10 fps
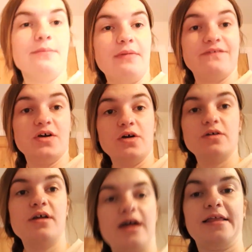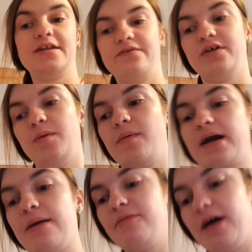my phone. I didn't film on
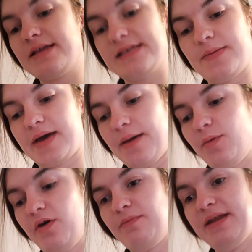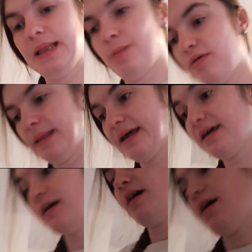camera, I didn't take my camera with me
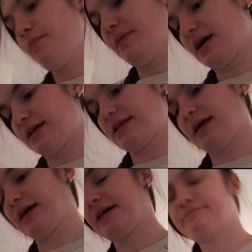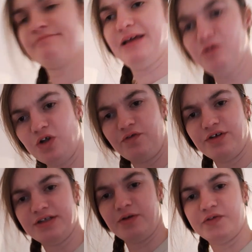deliberately. because like it was
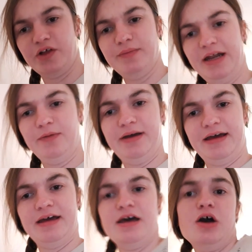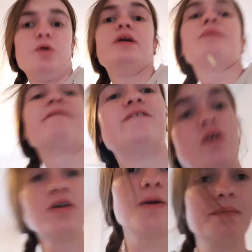obvious I was filming anyway, and I'm
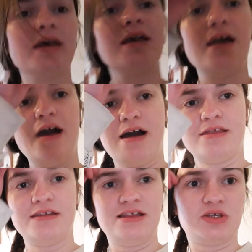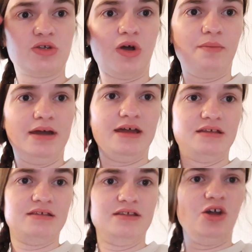falling on me, and they didn't stop
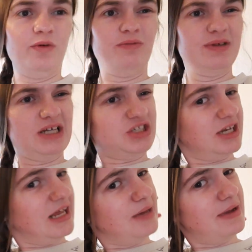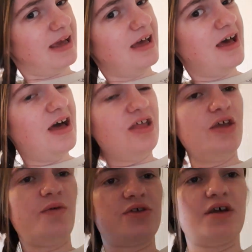me. No one was actually near me.
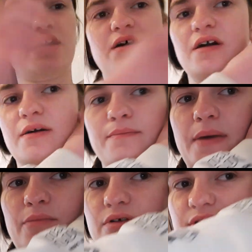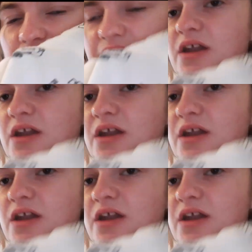There was a member of staff